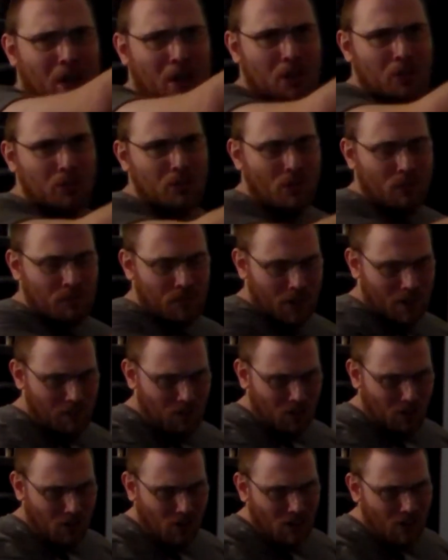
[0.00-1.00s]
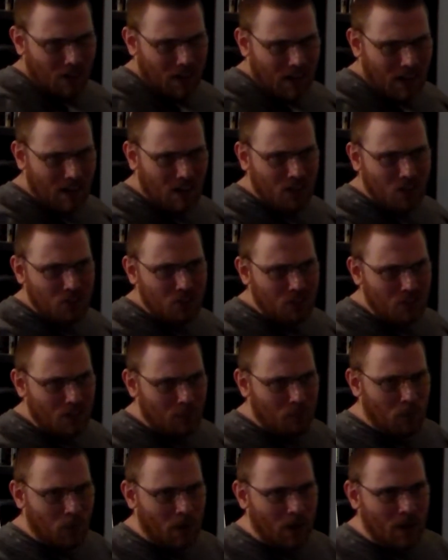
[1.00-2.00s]
So if you ever hear
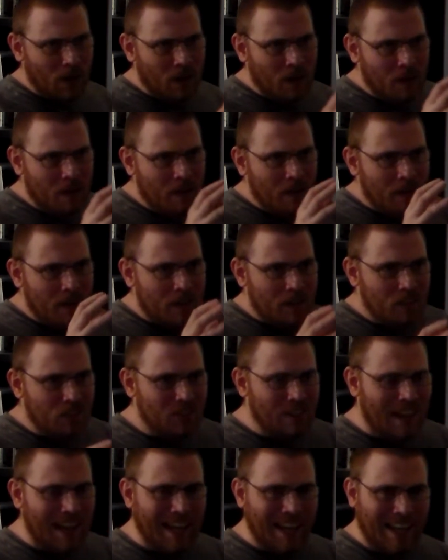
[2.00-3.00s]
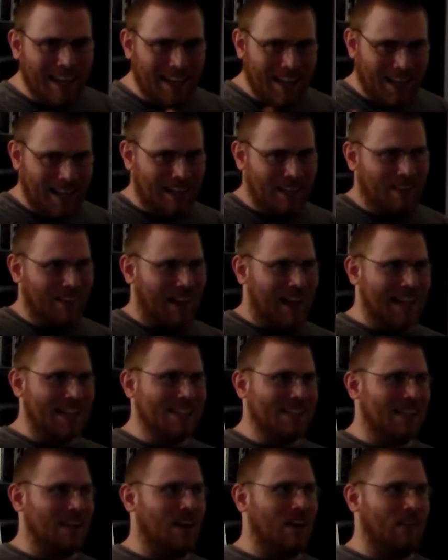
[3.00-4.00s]
someone say he likes
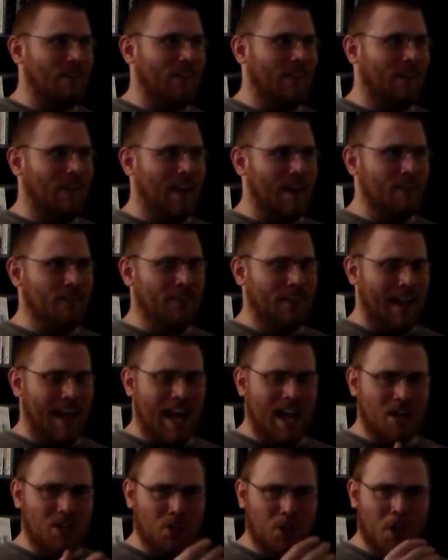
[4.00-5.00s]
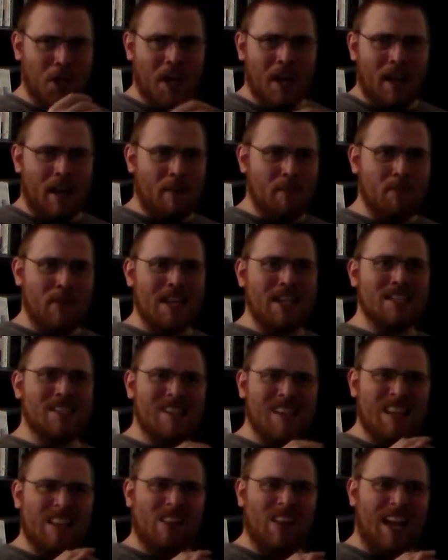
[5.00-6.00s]
it on the left hash, it means
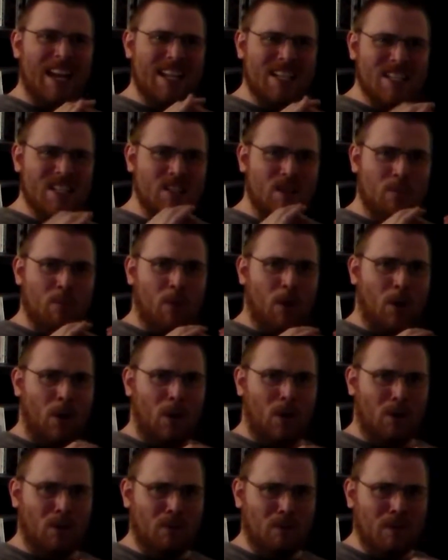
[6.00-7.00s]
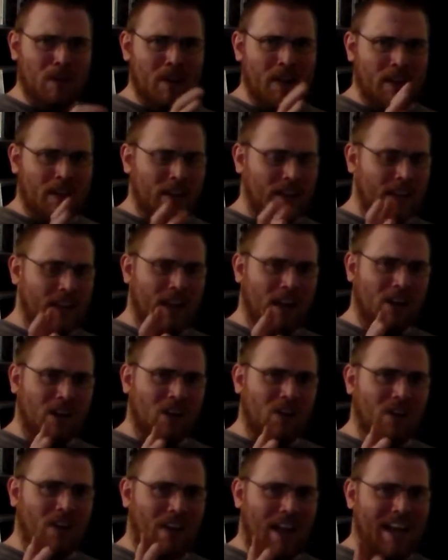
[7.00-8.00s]
he likes the ball, the
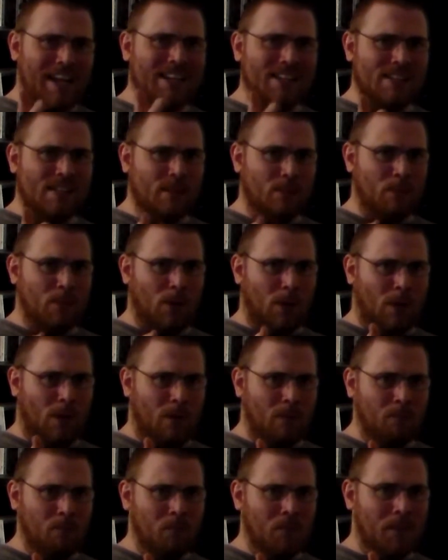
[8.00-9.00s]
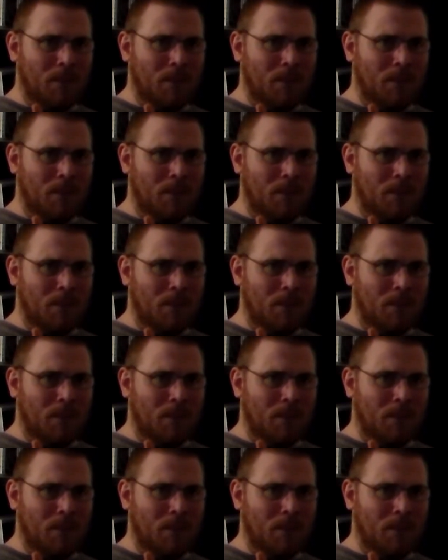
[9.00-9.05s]
kicker likes the ball,